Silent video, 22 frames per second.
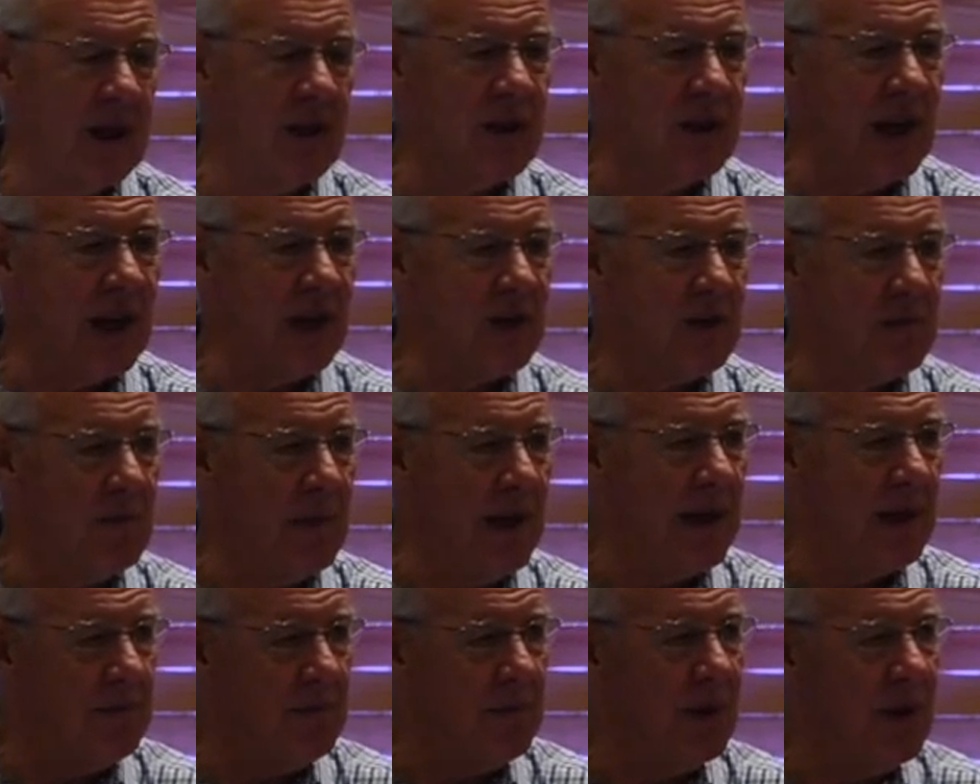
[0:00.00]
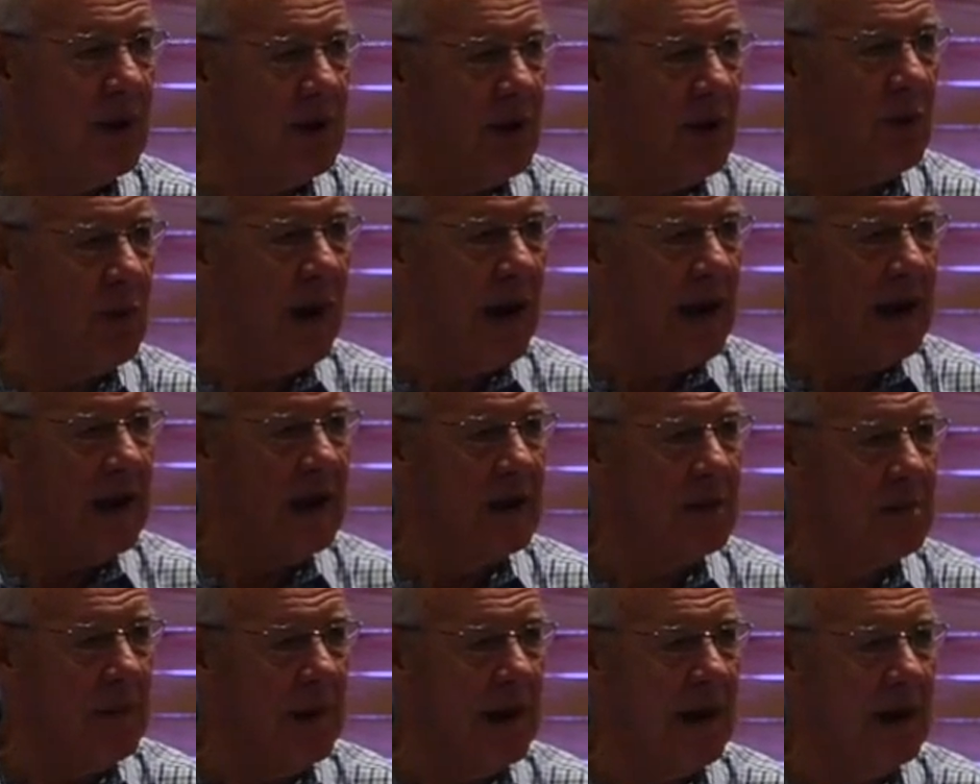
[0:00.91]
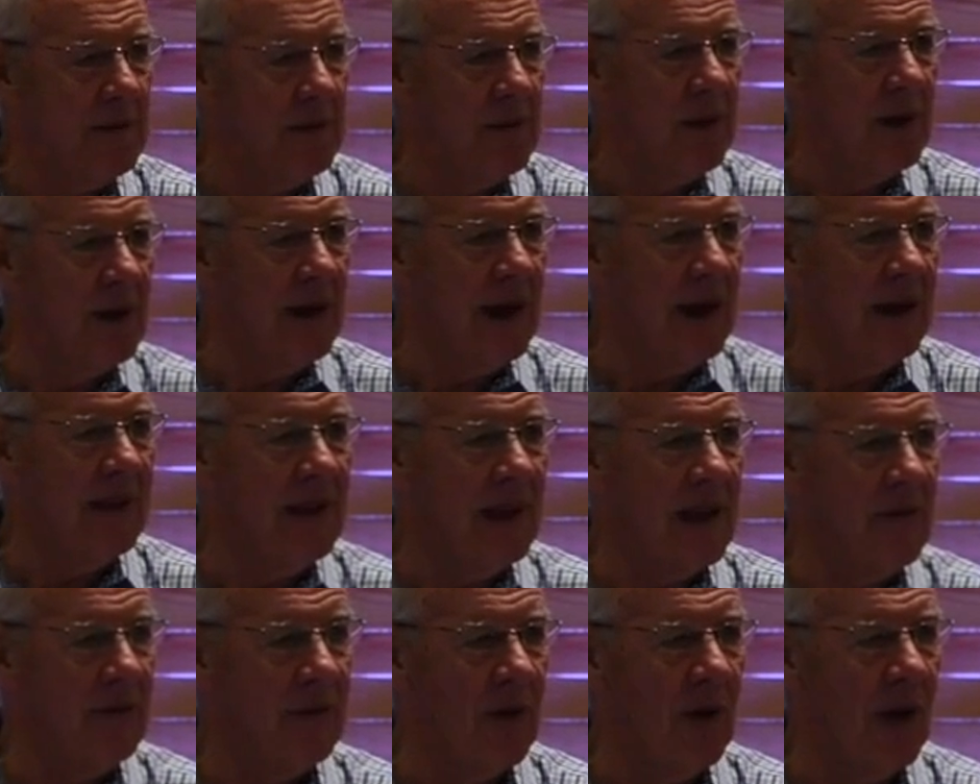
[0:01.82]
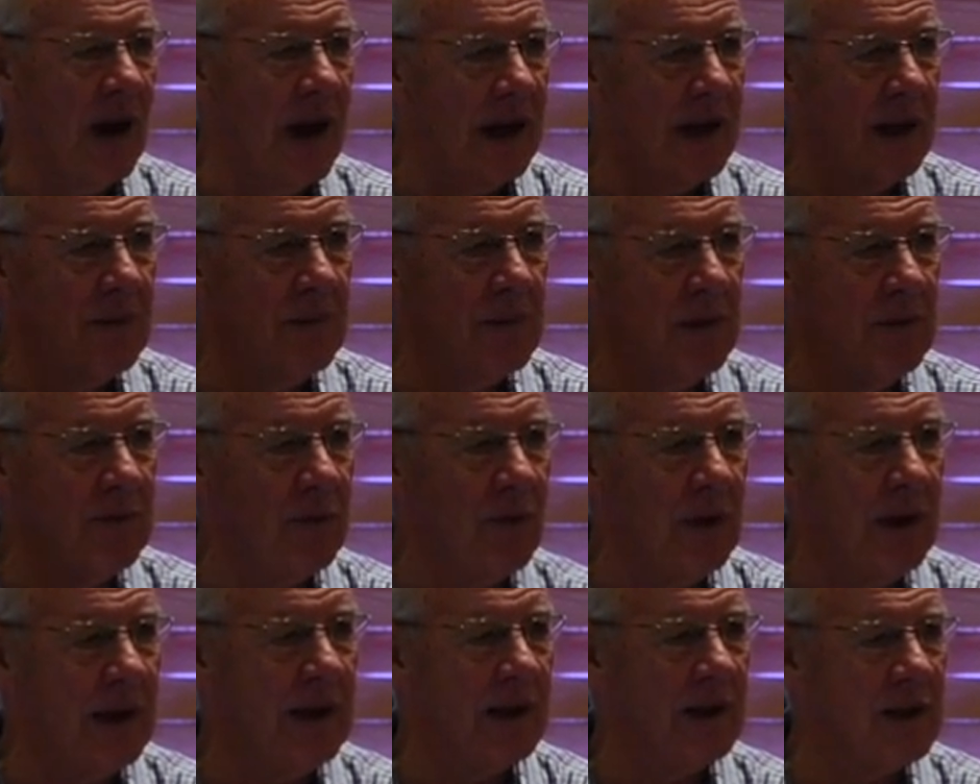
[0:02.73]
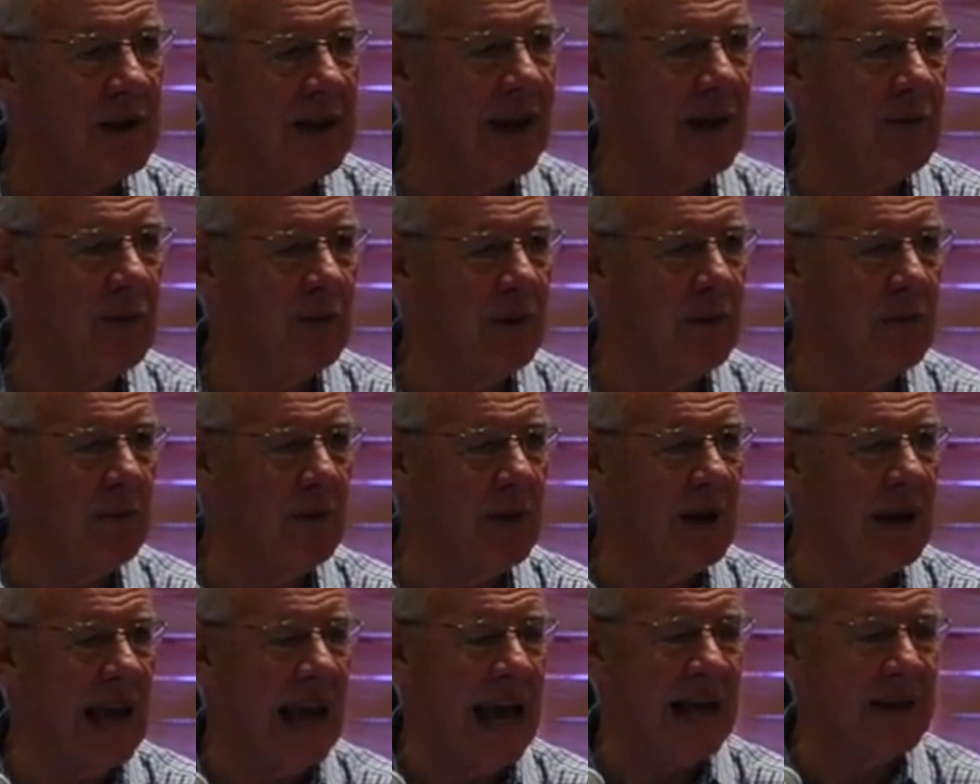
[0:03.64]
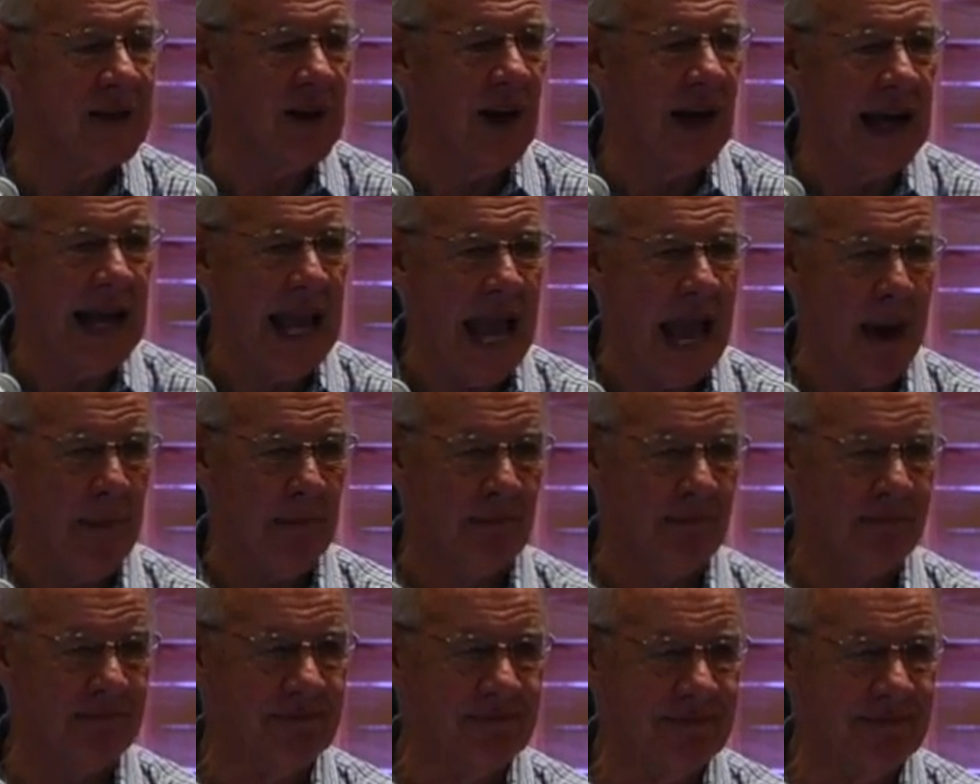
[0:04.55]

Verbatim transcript: He's just made me the way he's made me, and therefore I can be fully content with me as I am.